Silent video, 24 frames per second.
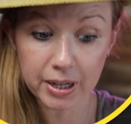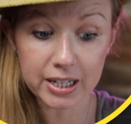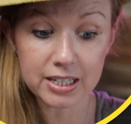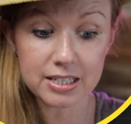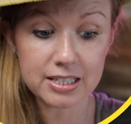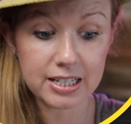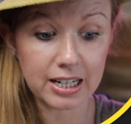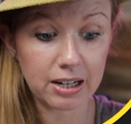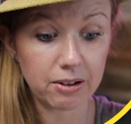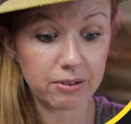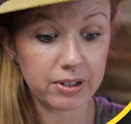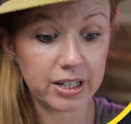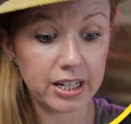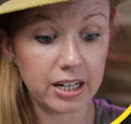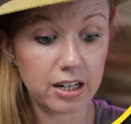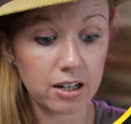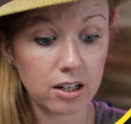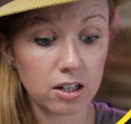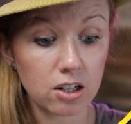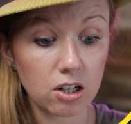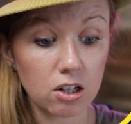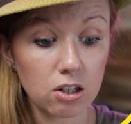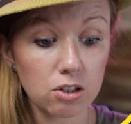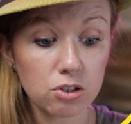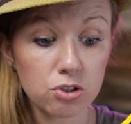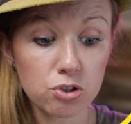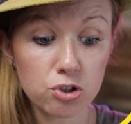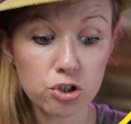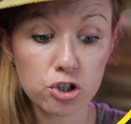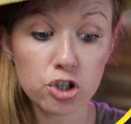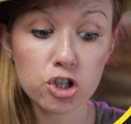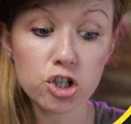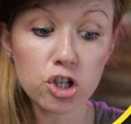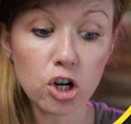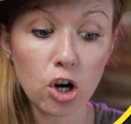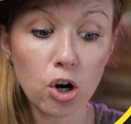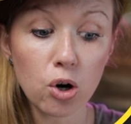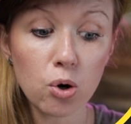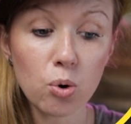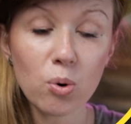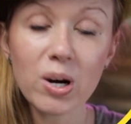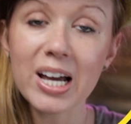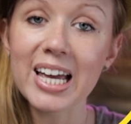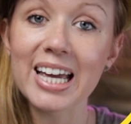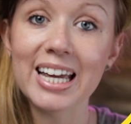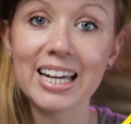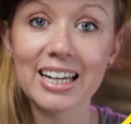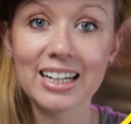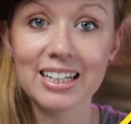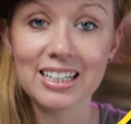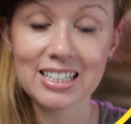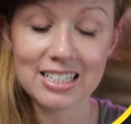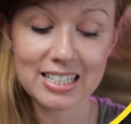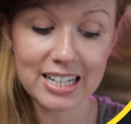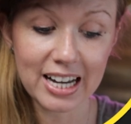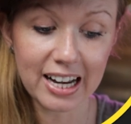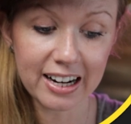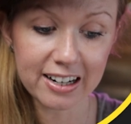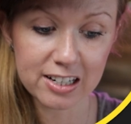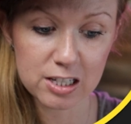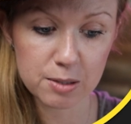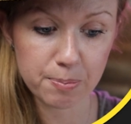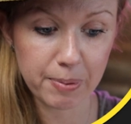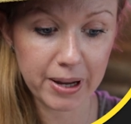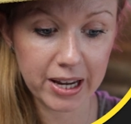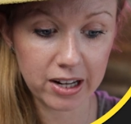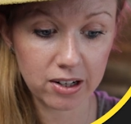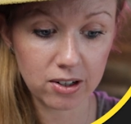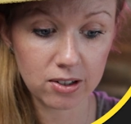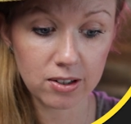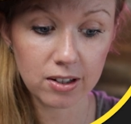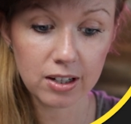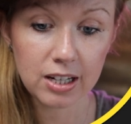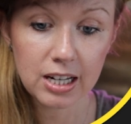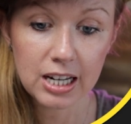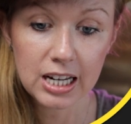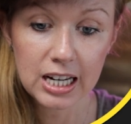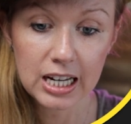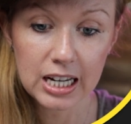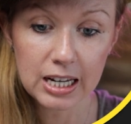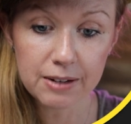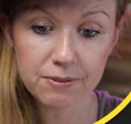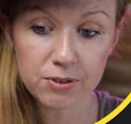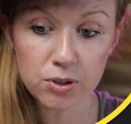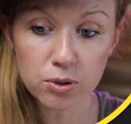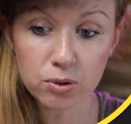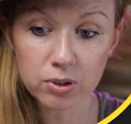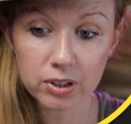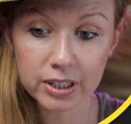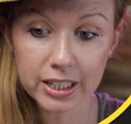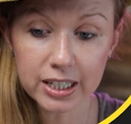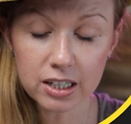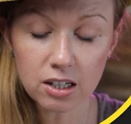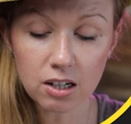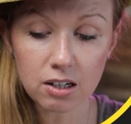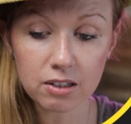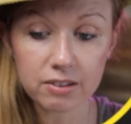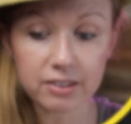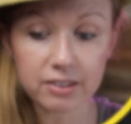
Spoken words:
button down here called Show in Text Panel. If you click